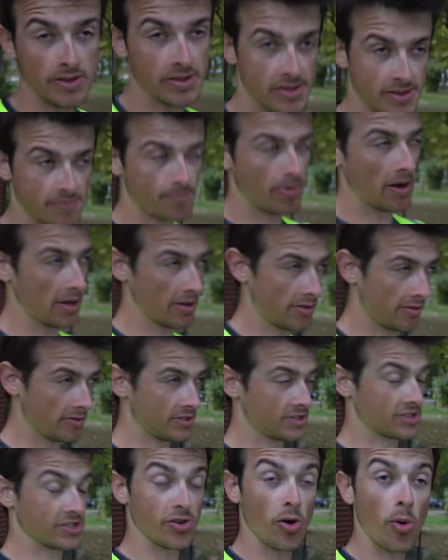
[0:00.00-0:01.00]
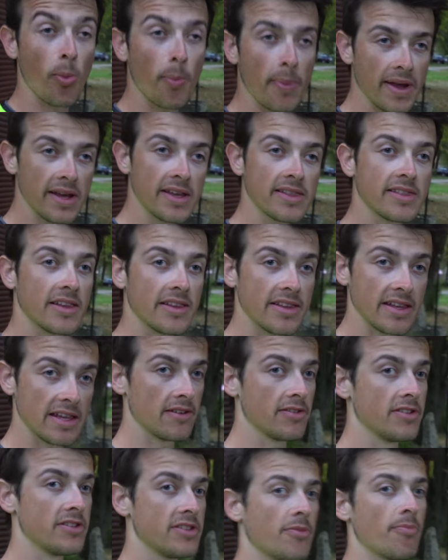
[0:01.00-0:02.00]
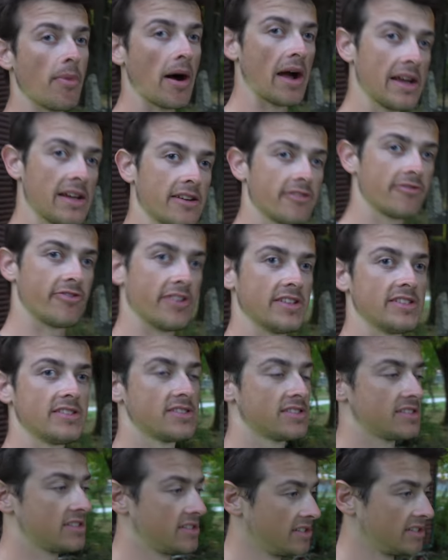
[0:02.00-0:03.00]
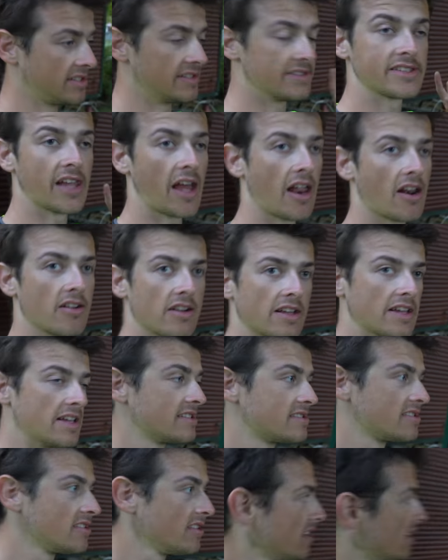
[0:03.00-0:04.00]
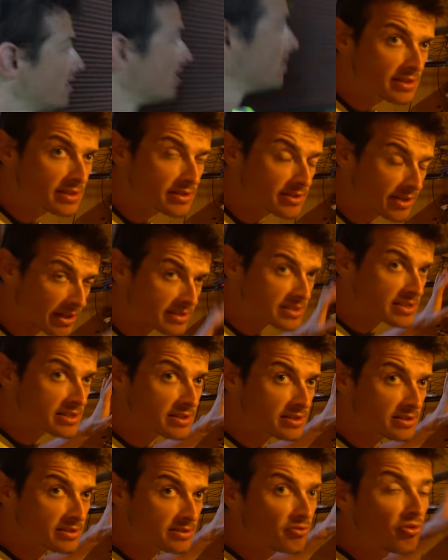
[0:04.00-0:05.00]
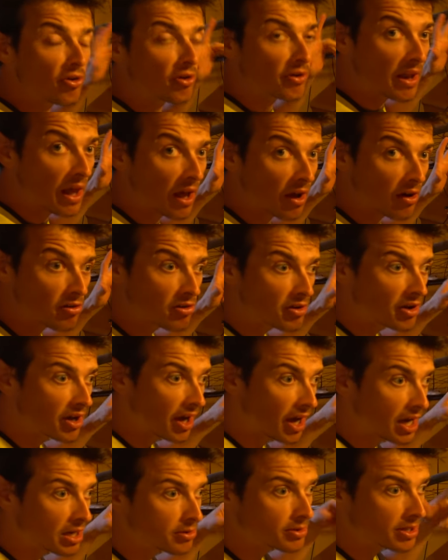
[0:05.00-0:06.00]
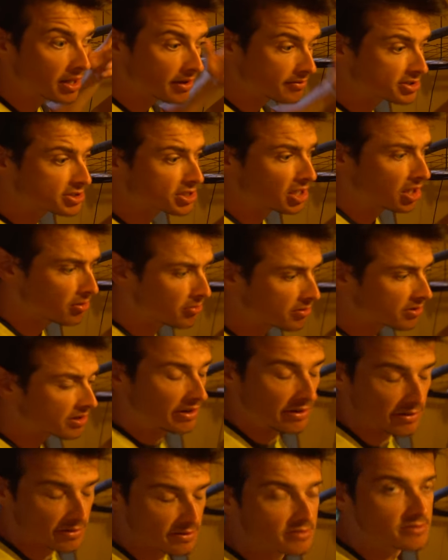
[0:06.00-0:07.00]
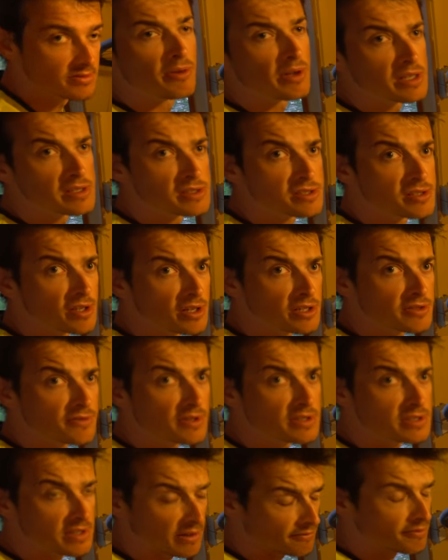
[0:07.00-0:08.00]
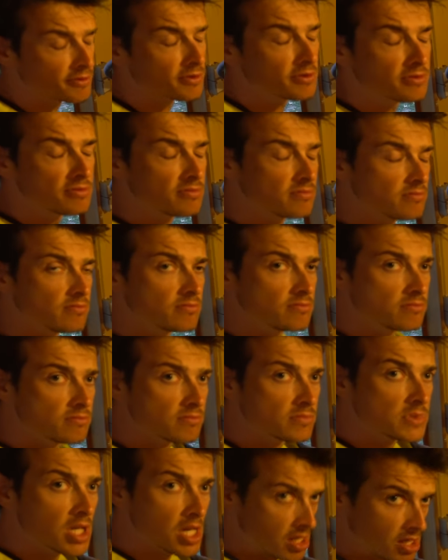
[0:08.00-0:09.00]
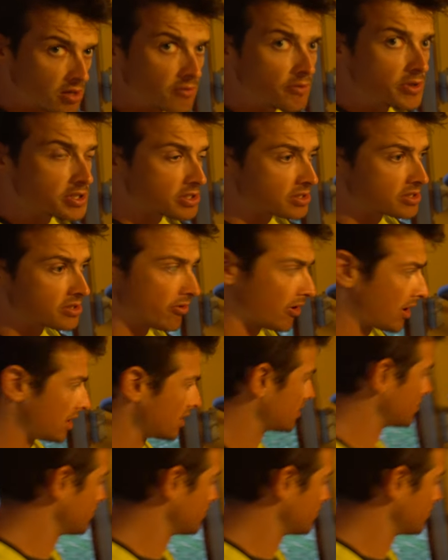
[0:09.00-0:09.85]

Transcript: This bungalow is so big that even the bike fits entirely easily. That's it for now. I will have a shower and we can search for some food, which is great.